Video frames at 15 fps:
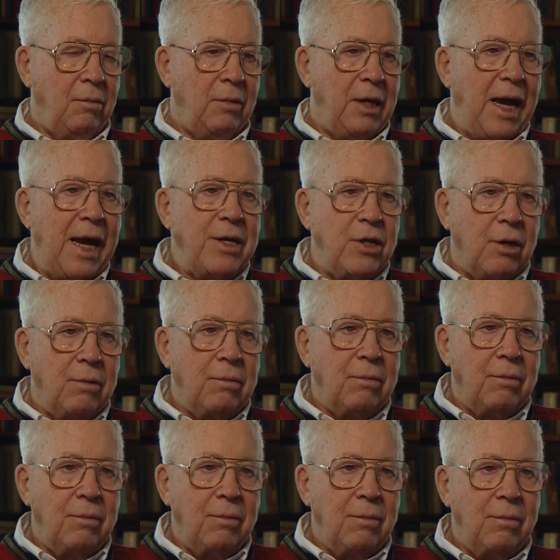canyon,
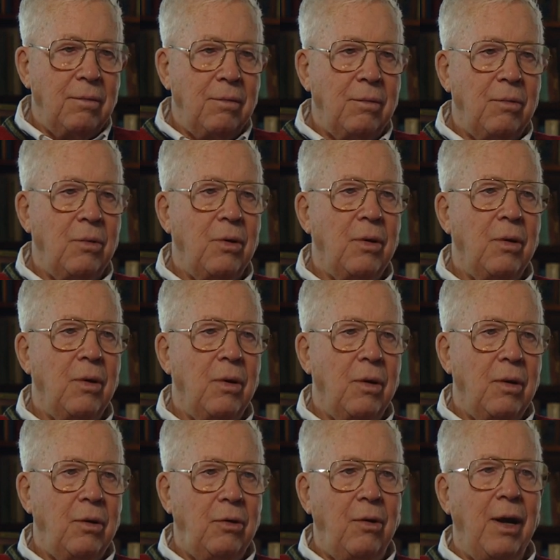
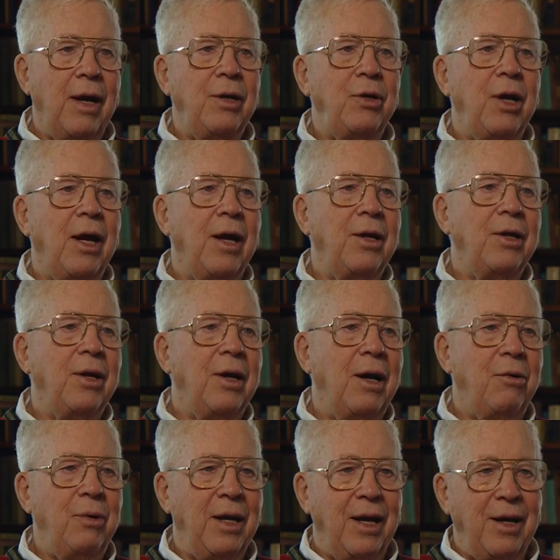Grand Canyon.
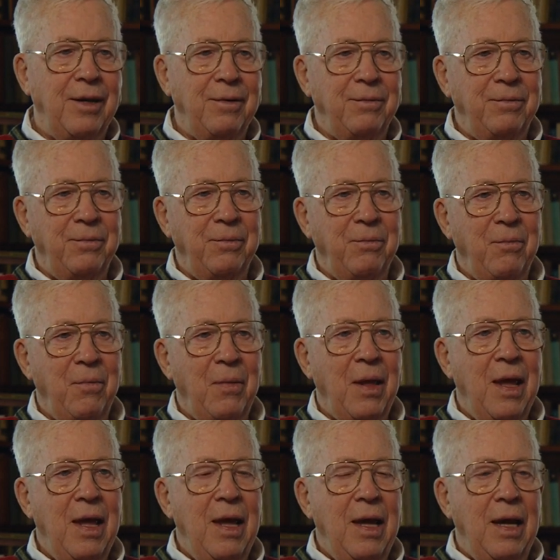Now we got it.
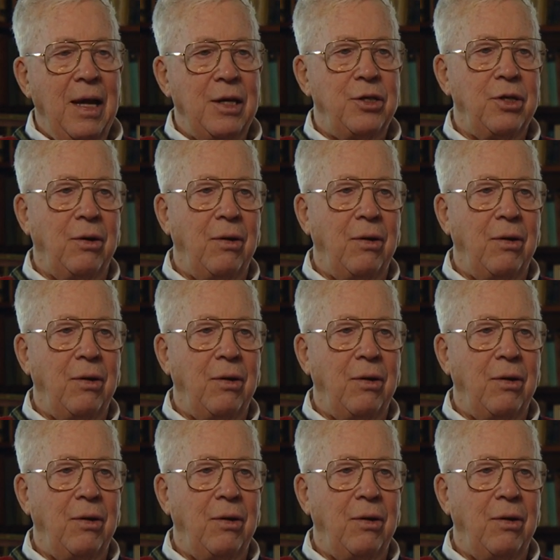It's the